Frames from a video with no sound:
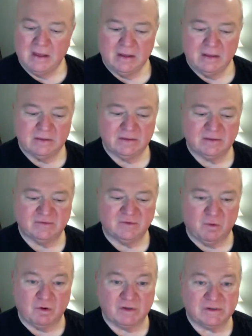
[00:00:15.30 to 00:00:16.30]
this, of
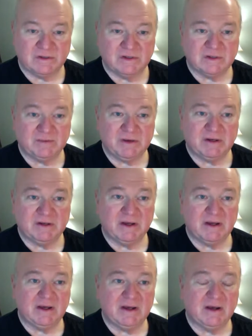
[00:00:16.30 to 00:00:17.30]
course, is a big
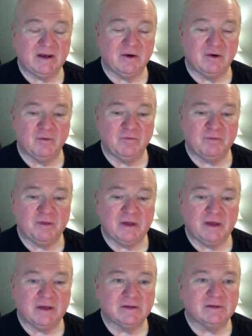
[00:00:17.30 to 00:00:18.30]
day. I hope
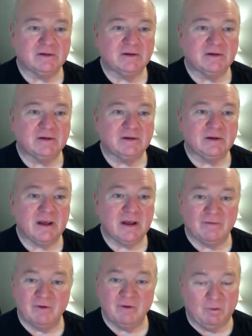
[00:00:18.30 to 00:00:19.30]
that
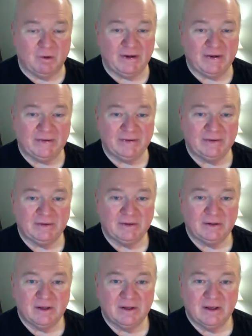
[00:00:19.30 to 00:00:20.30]
everyone
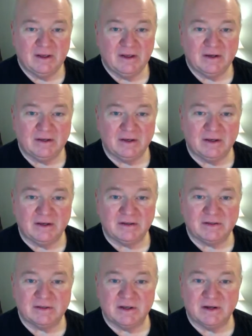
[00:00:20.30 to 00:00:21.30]

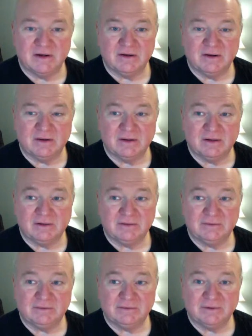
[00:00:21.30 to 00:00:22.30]
does their
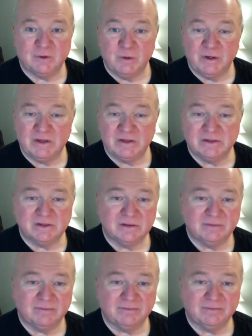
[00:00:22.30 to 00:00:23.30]
quiz
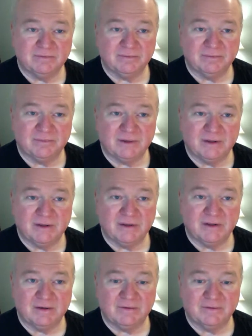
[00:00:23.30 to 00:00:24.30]

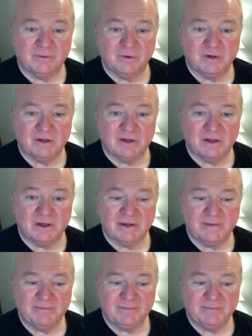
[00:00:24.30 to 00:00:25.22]
for today.